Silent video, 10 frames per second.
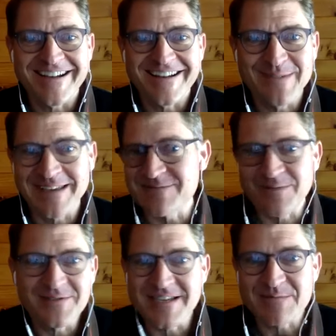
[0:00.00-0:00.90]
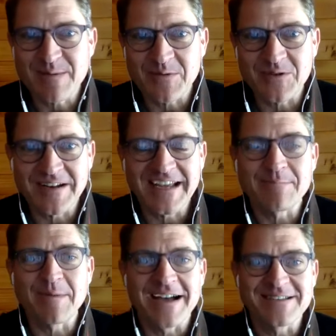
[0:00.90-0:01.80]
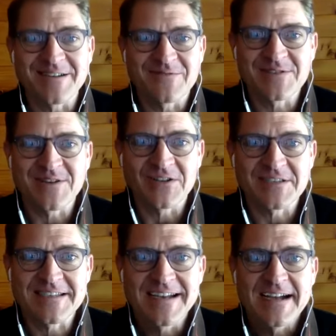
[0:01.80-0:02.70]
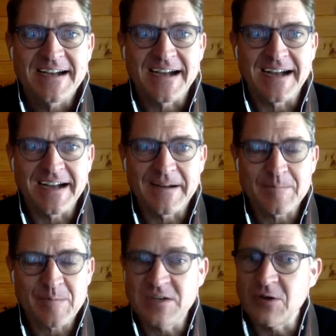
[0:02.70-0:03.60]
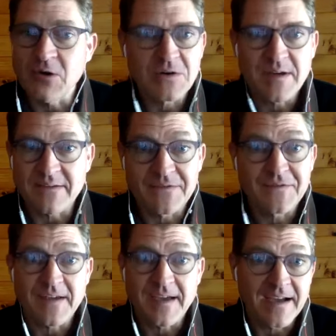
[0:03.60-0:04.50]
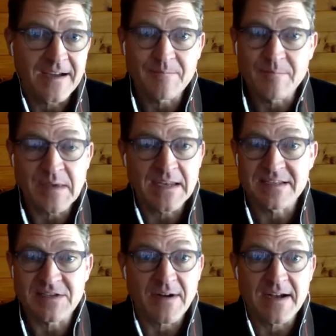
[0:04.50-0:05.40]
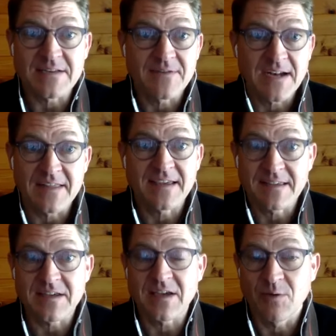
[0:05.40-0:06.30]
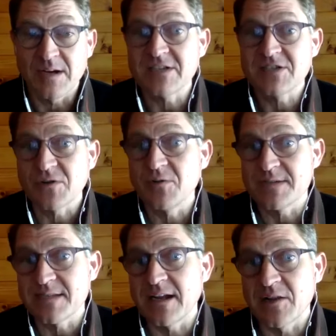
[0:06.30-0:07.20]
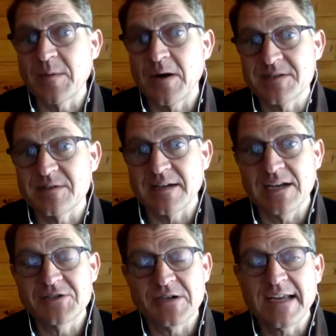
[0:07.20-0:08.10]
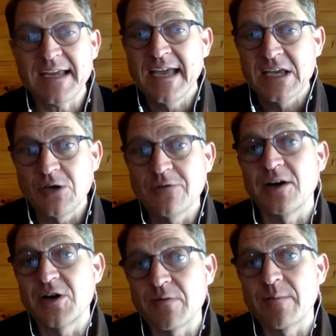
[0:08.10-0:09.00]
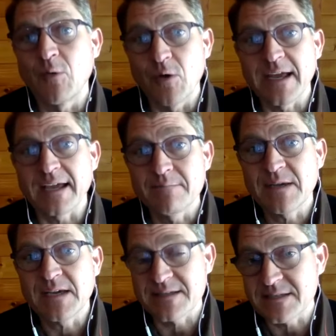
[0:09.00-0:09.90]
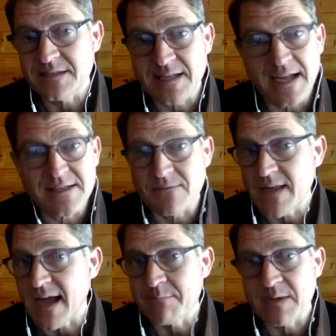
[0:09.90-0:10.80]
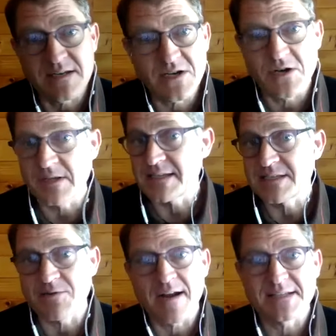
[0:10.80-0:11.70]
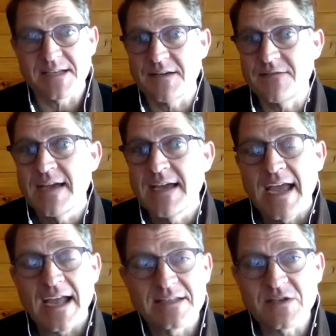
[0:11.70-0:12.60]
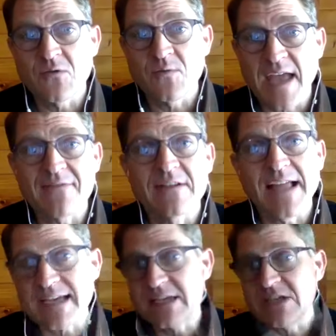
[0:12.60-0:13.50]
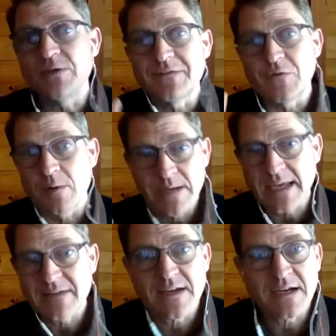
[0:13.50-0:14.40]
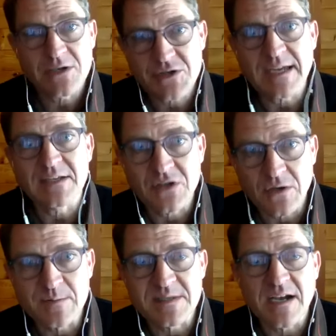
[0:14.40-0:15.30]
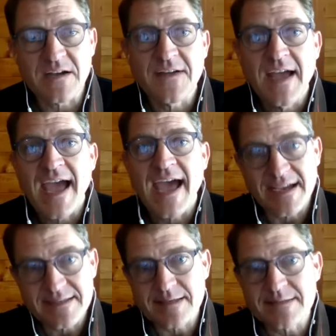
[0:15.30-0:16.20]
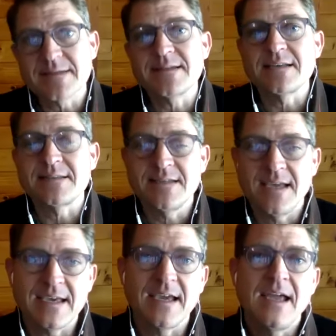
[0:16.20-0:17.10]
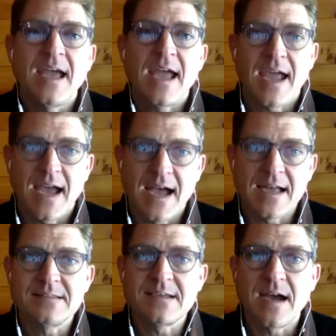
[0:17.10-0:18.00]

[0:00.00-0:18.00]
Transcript: Because when you test people, you're going to get positive results. In New York, we've been as aggressive. And I think what is true is in other parts of the country, you have underreporting because the states have not been nearly as aggressive. And so we have a lack of uniformity in the country in terms of access to testing and